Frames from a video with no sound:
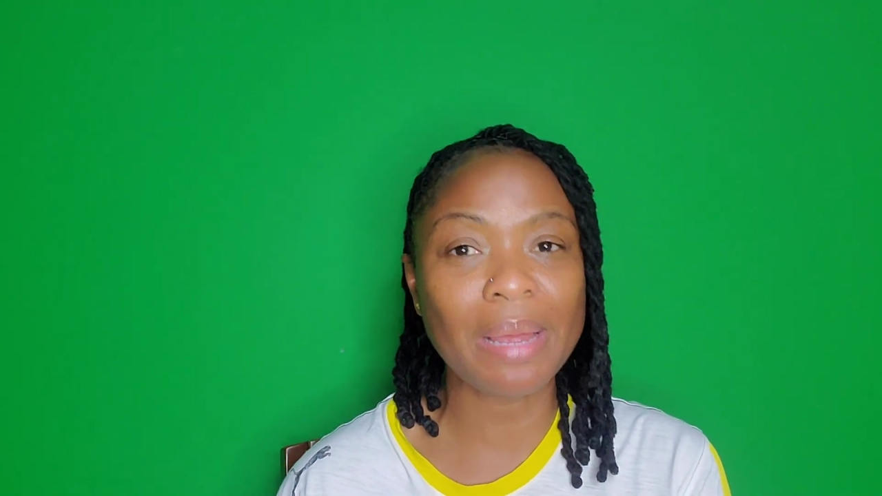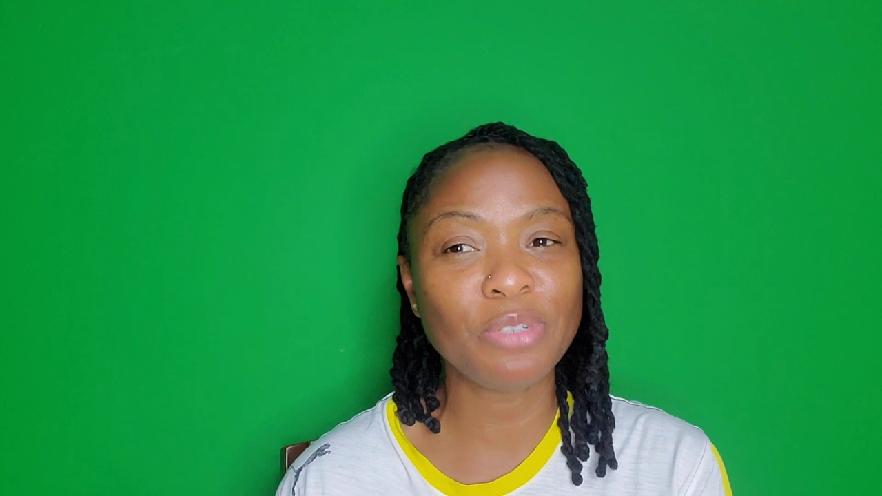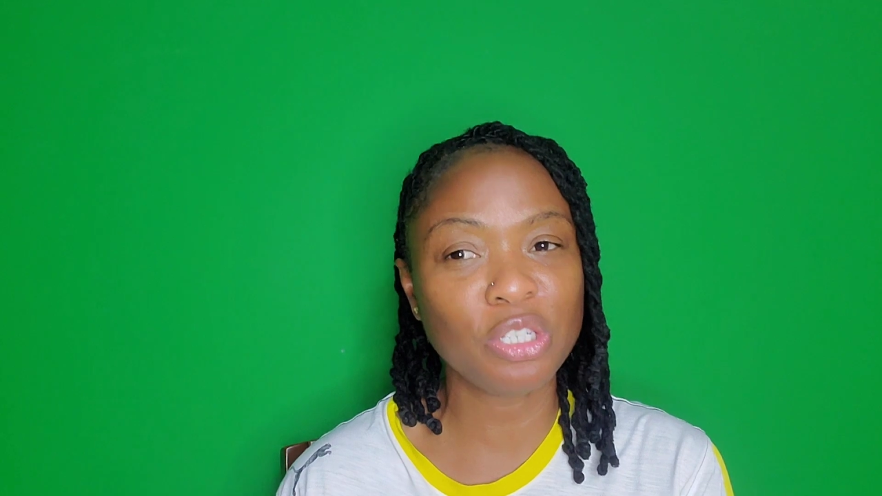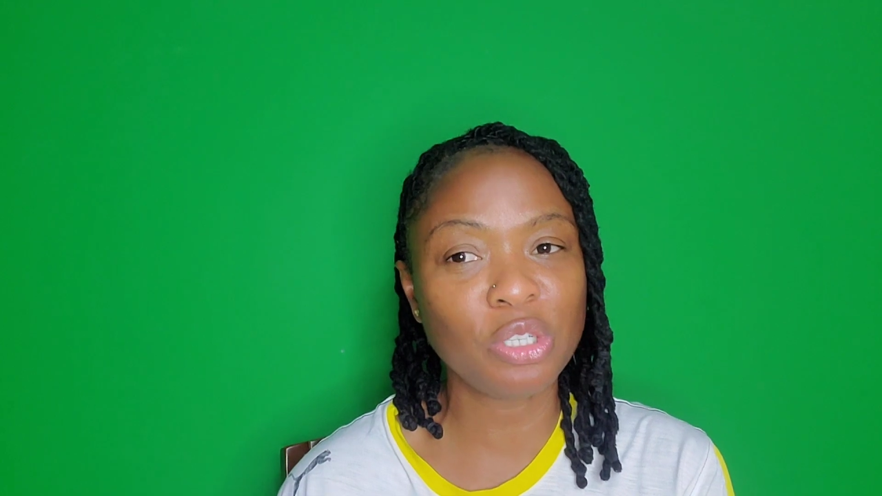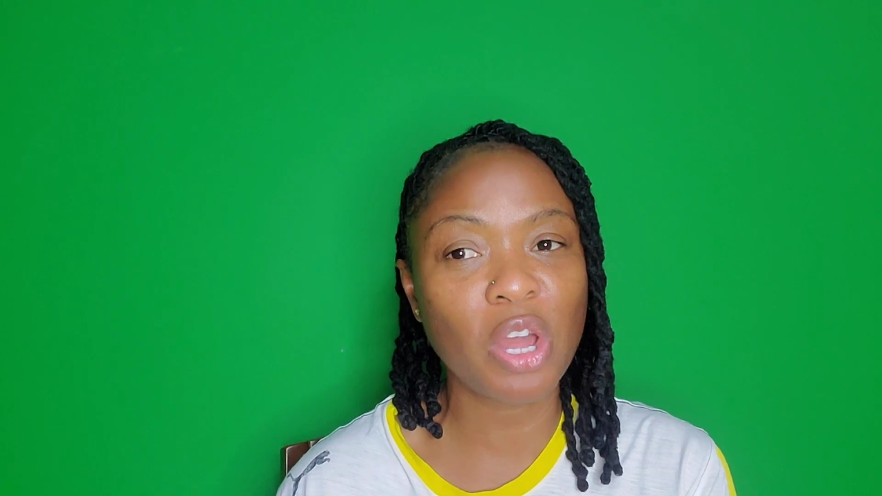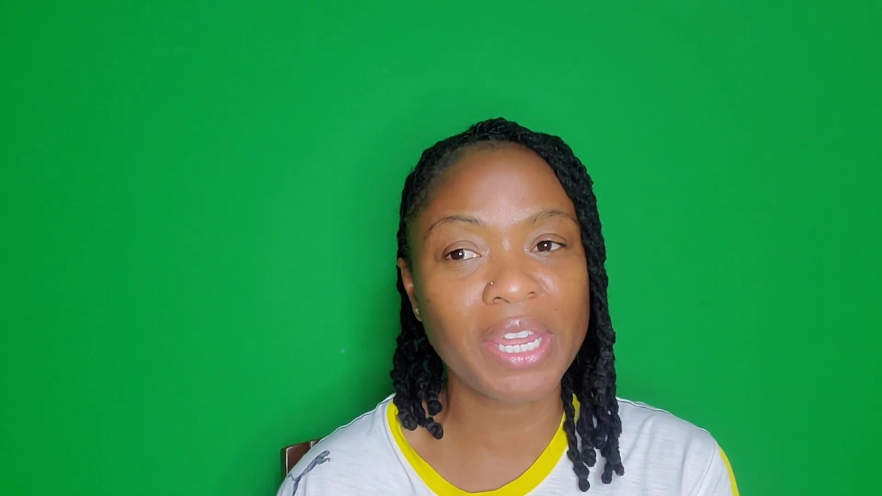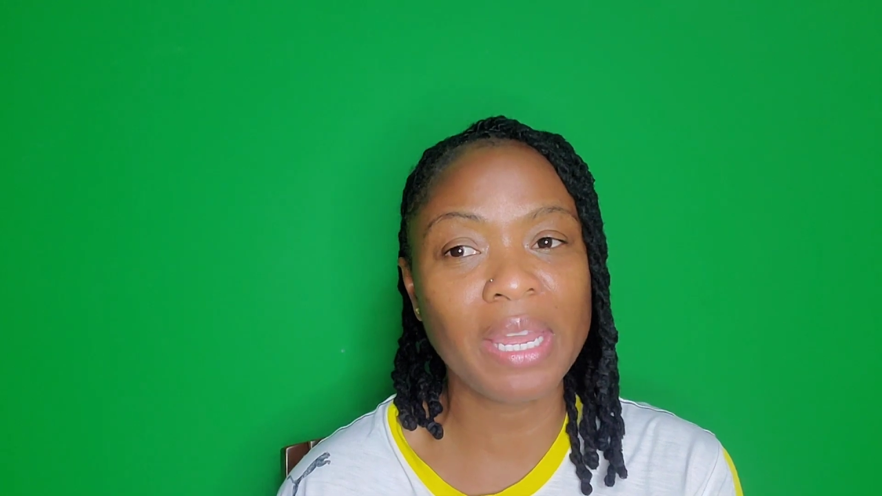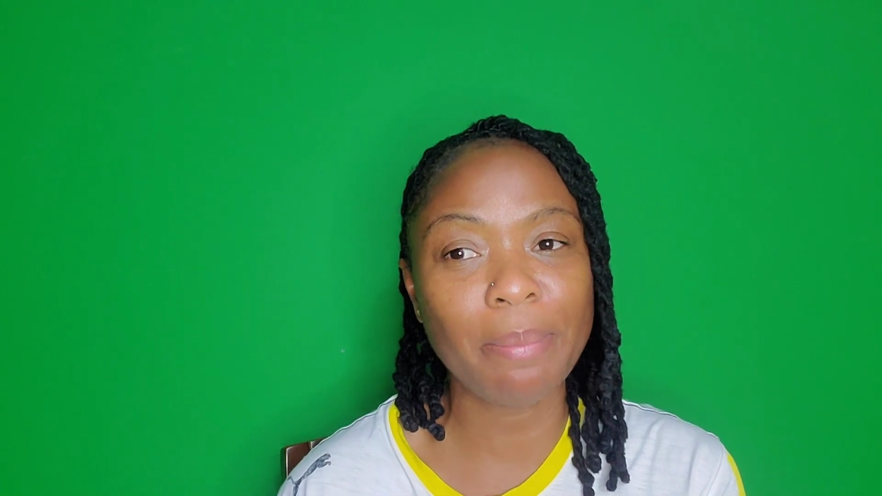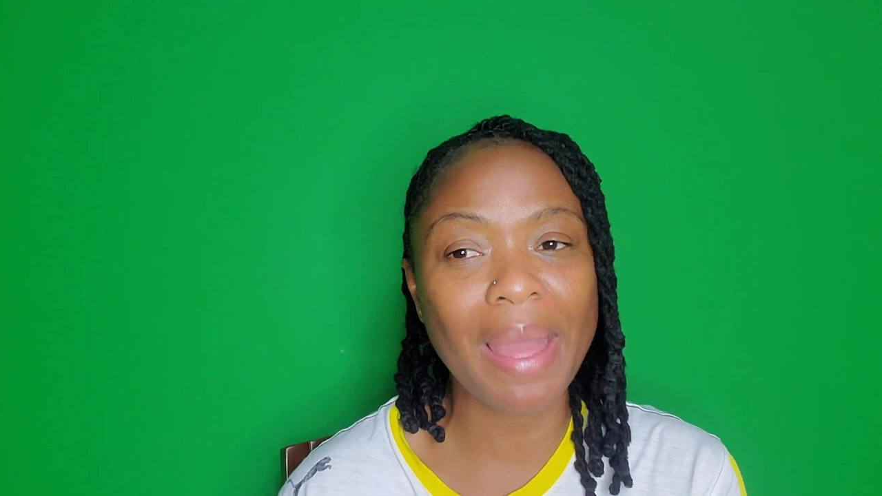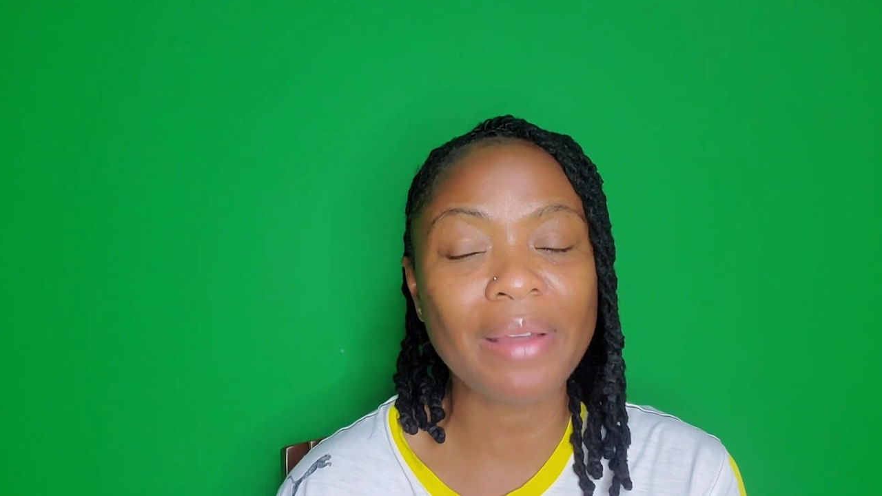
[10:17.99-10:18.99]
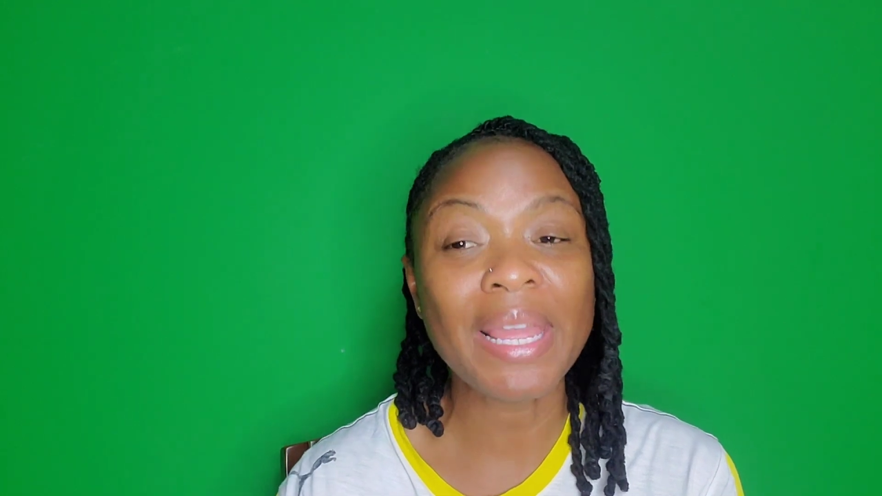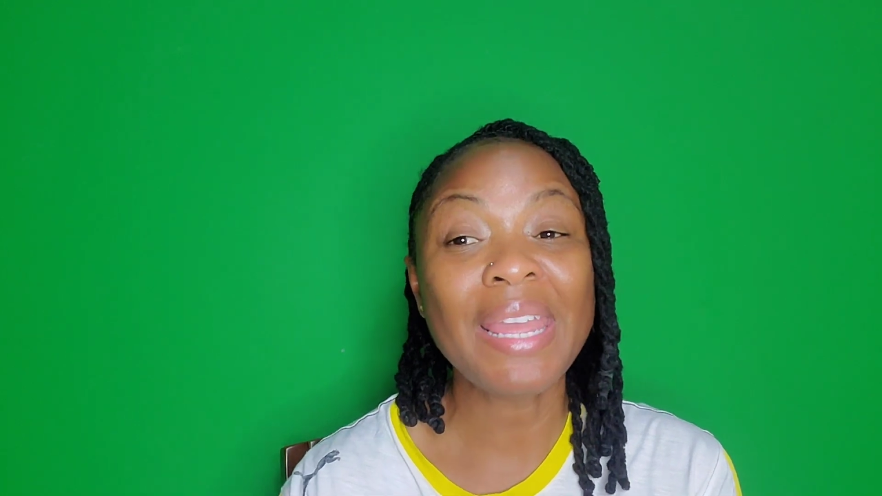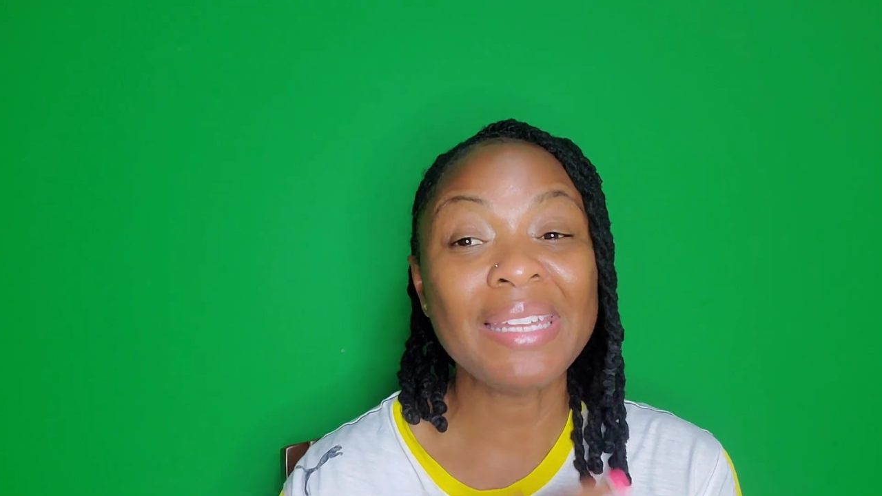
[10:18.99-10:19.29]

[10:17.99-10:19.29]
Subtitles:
I'm just talking about